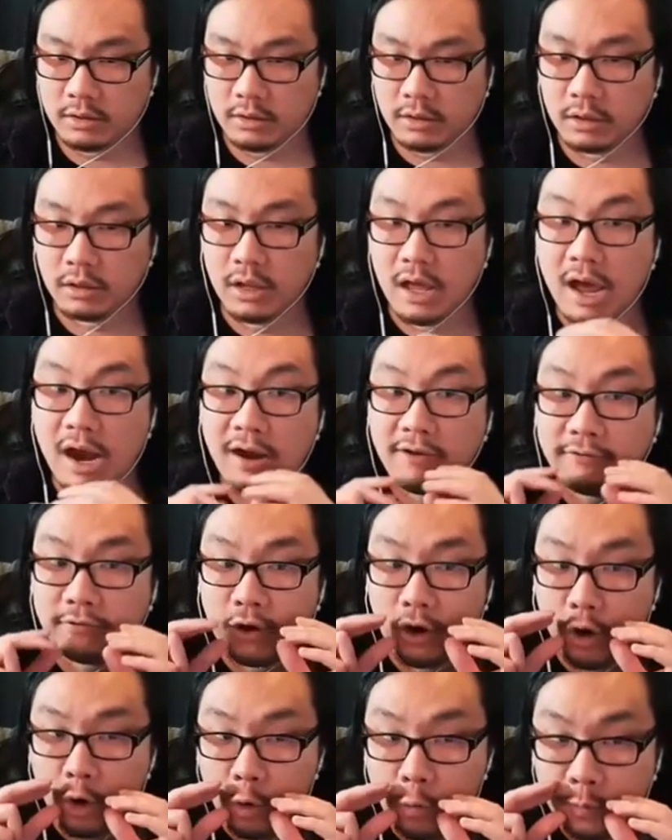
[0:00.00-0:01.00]
A lot of
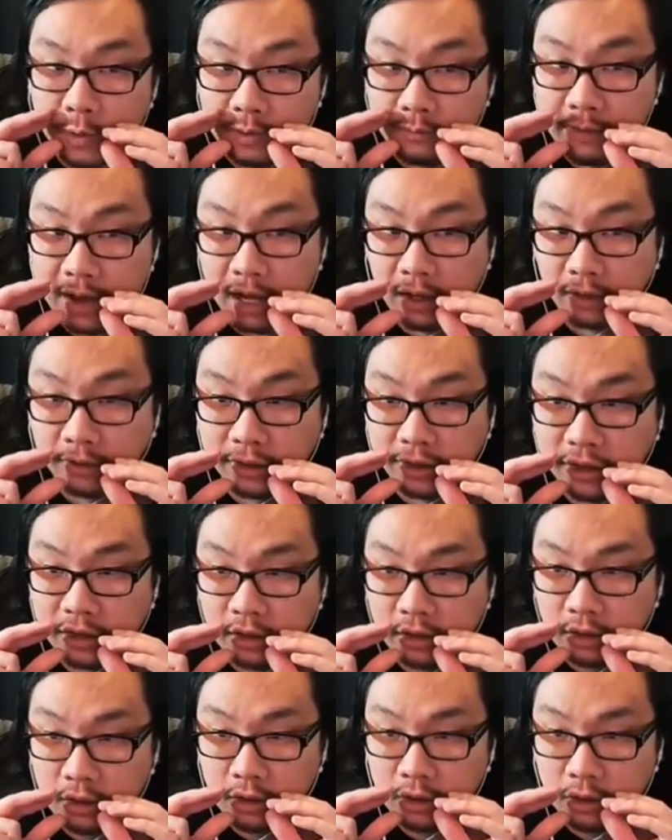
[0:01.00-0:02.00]
open mouth
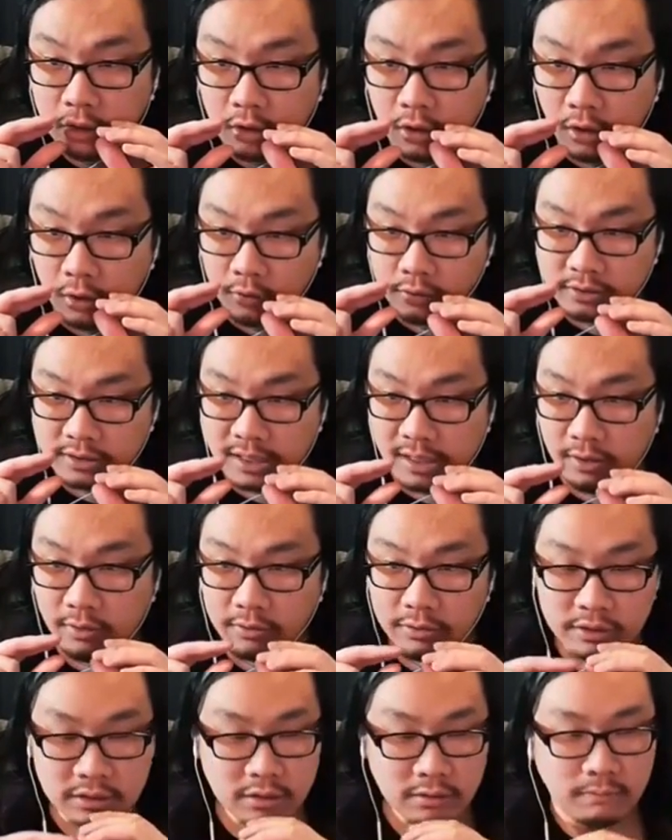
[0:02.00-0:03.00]
O
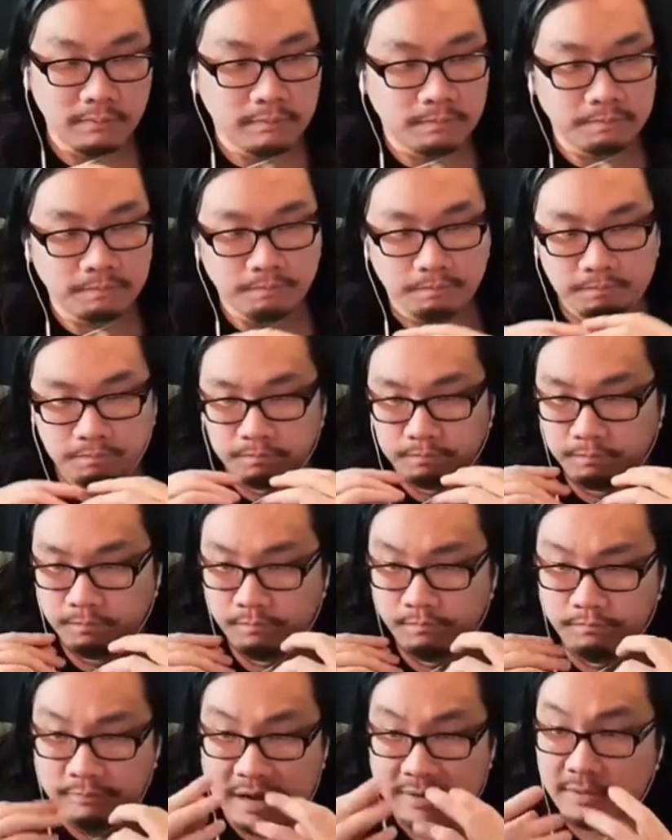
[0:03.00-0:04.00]
sounds,
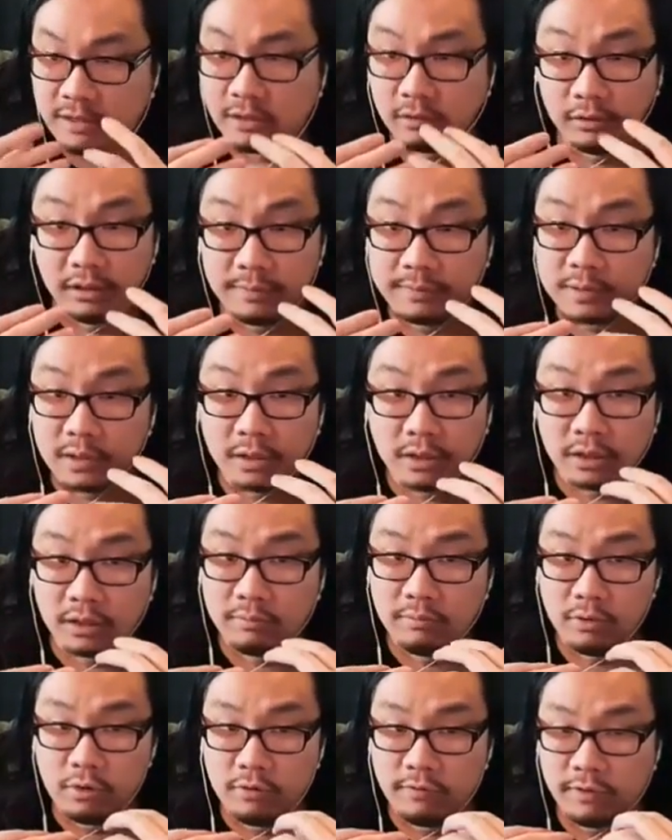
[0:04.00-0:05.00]
maybe their lips aren't going to
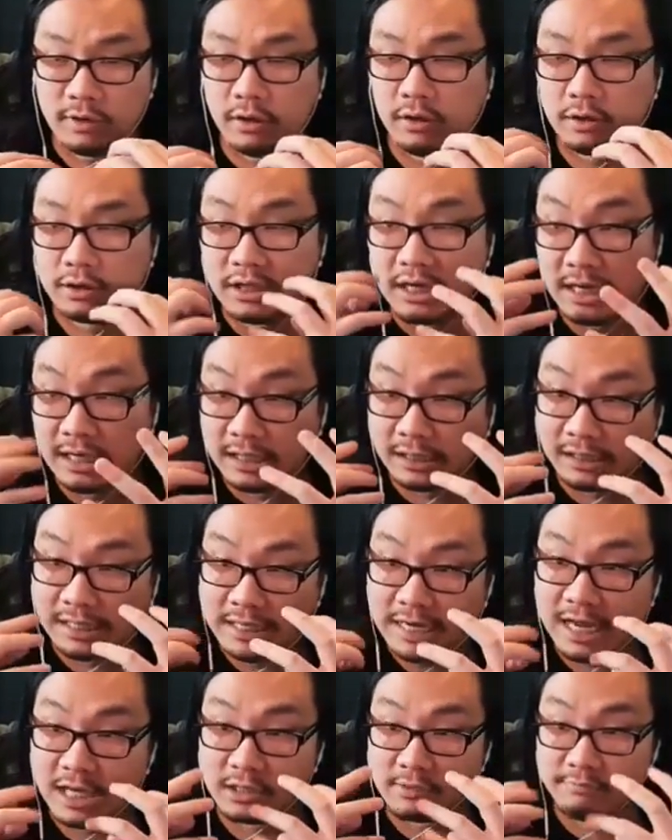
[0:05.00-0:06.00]
move and
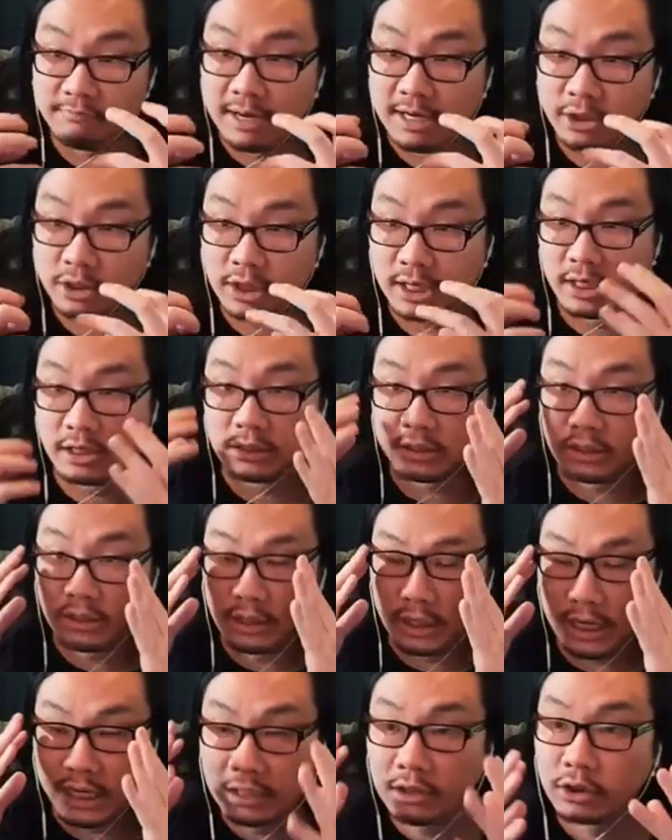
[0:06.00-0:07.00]
articulate as much as
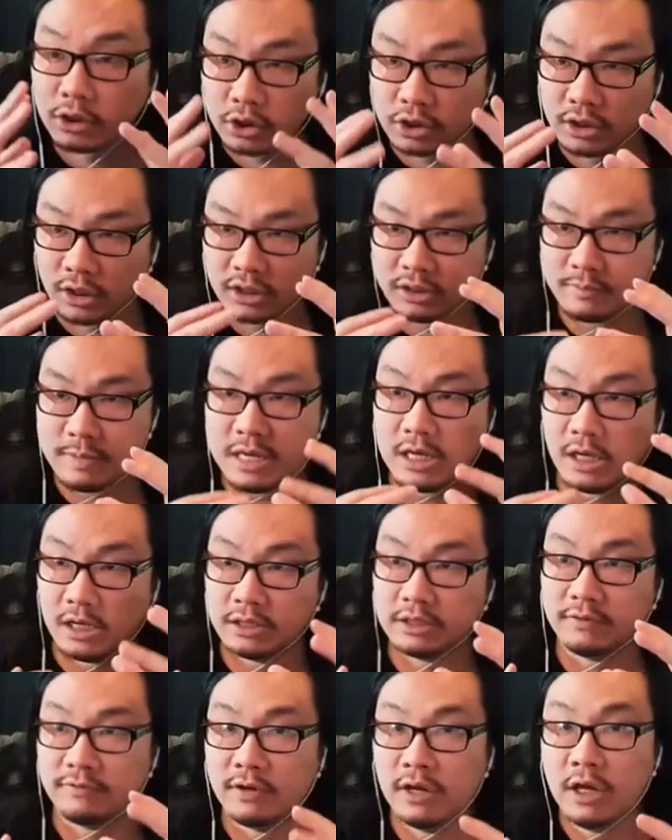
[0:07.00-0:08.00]
English does
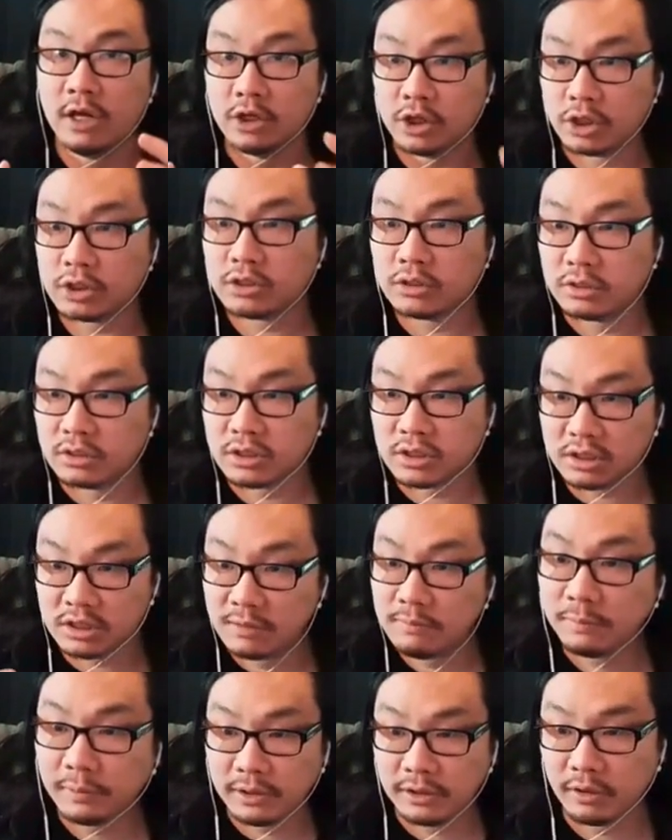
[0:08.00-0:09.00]
because of just the,
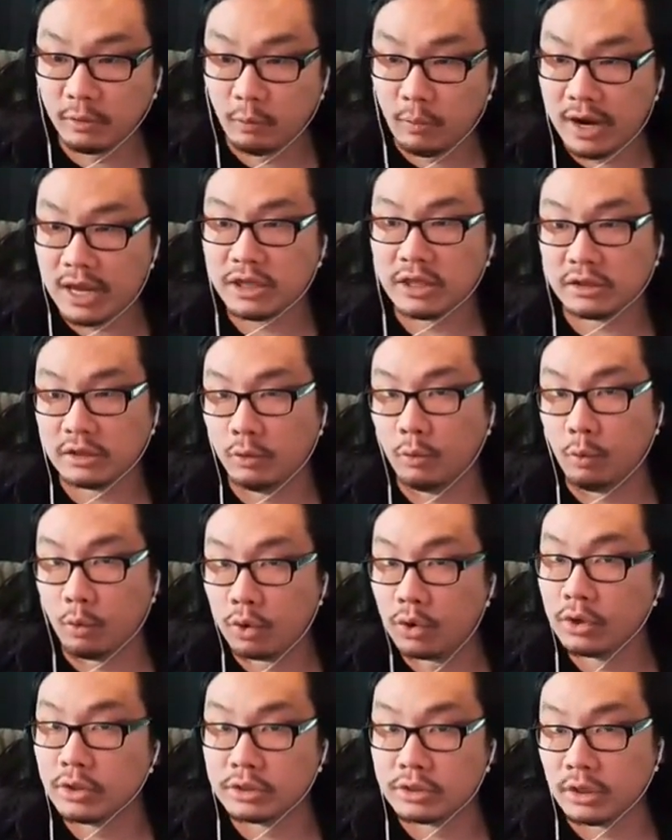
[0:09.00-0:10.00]
simply the way that the
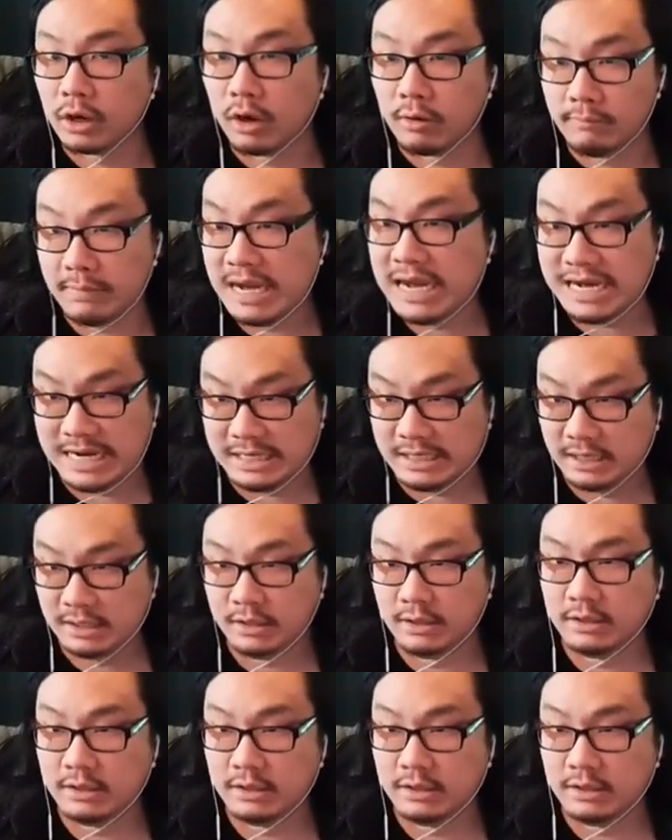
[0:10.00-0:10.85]
words are made.